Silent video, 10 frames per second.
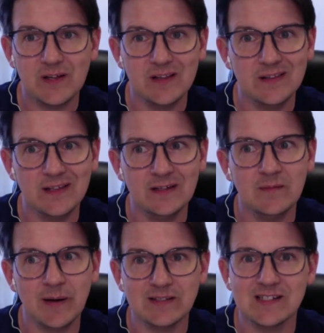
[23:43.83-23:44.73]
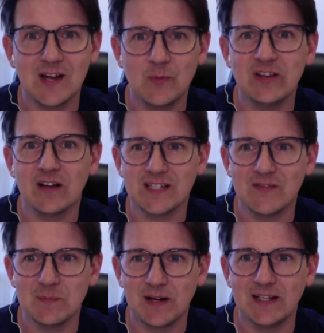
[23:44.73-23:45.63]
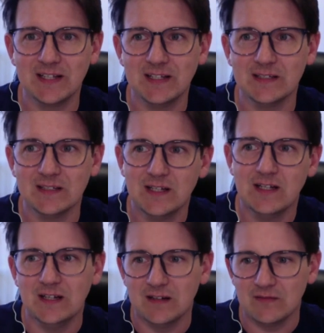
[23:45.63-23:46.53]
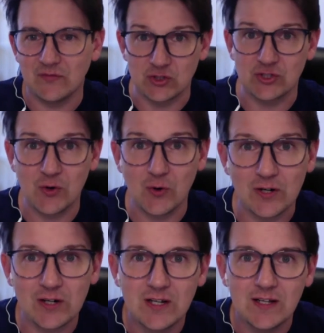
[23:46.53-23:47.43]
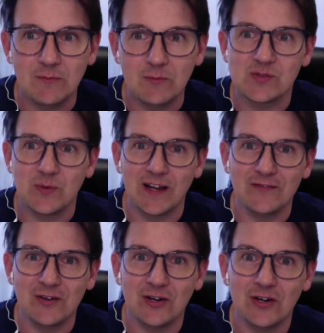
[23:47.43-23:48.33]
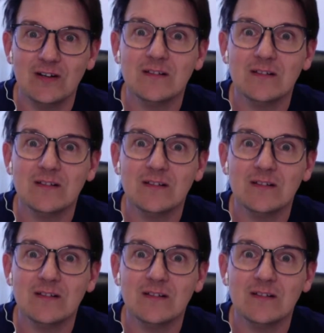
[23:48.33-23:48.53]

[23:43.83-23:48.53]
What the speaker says: And then about the time we locked everybody in, for sure, was whenever